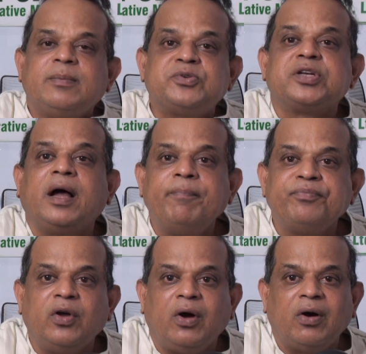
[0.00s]
up
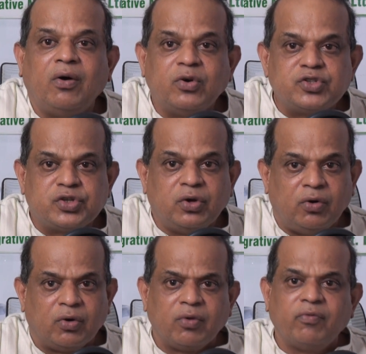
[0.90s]
some
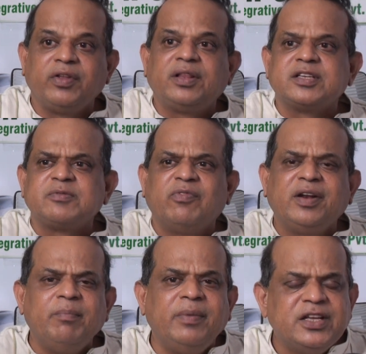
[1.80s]
ozone with this
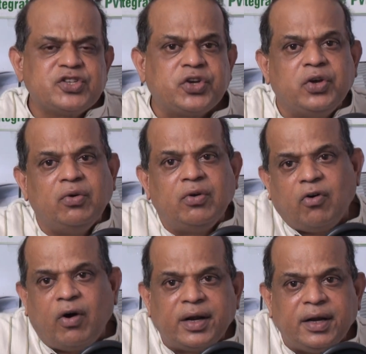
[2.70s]
very minuscule
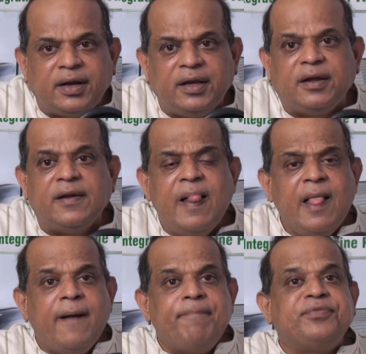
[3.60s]
quantity,
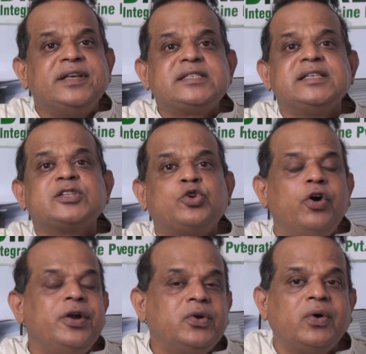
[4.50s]
this is
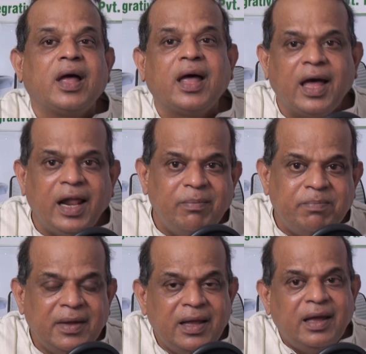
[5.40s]
going to help
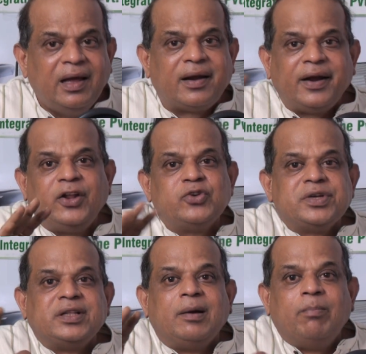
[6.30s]

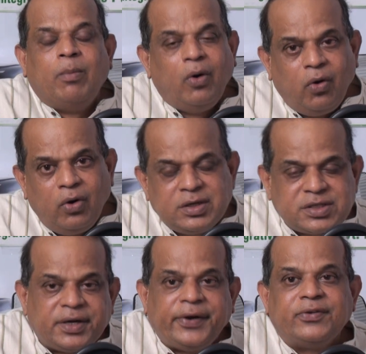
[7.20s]
reducing the
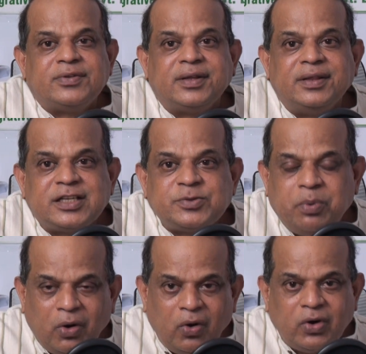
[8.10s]
molds, reducing the
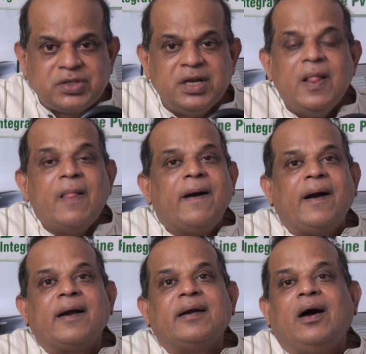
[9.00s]
spores,
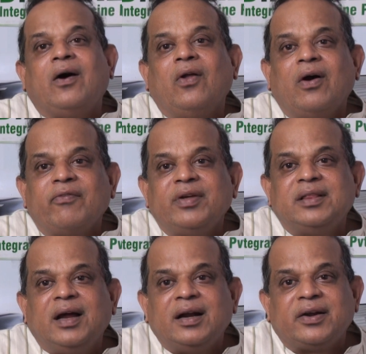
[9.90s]
and along with
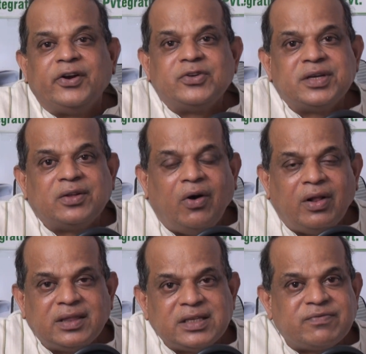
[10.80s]
that reducing
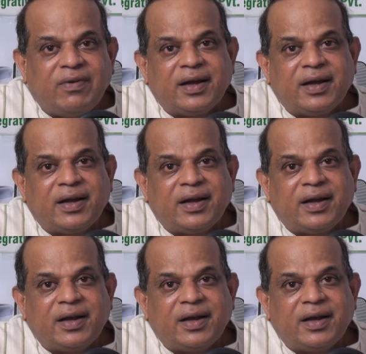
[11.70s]
all this